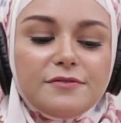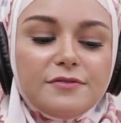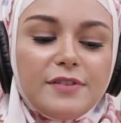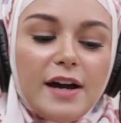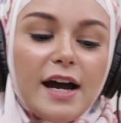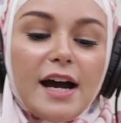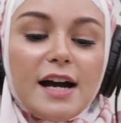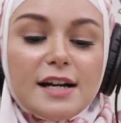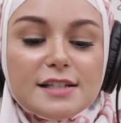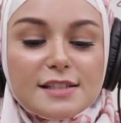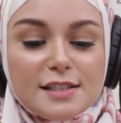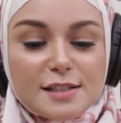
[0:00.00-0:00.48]

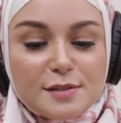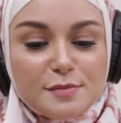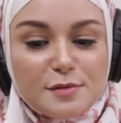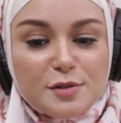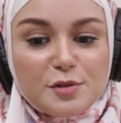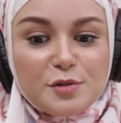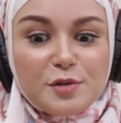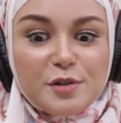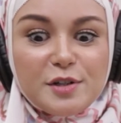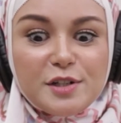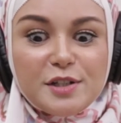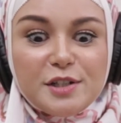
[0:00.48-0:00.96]
vast
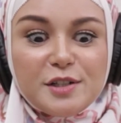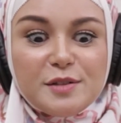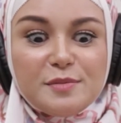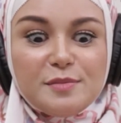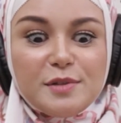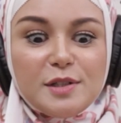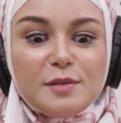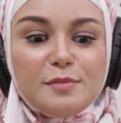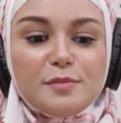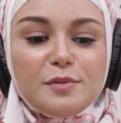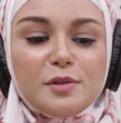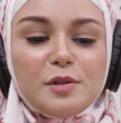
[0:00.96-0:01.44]
majority
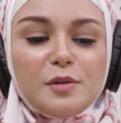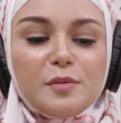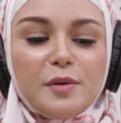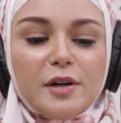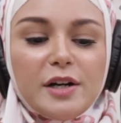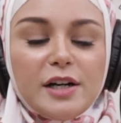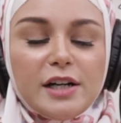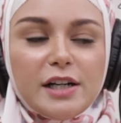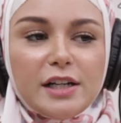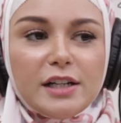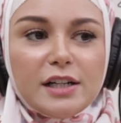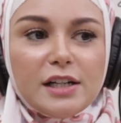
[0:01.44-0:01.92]
of people
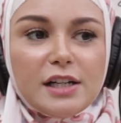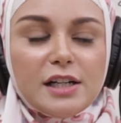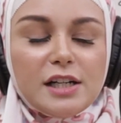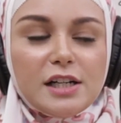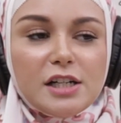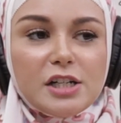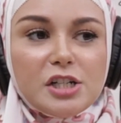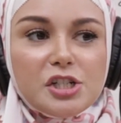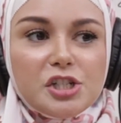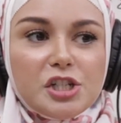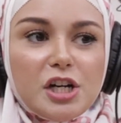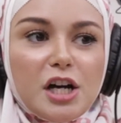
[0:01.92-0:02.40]
wearing
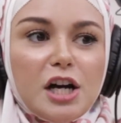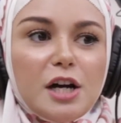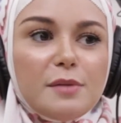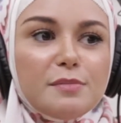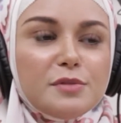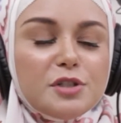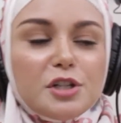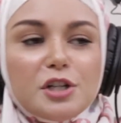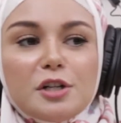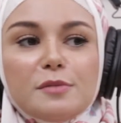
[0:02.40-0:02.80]
hijab,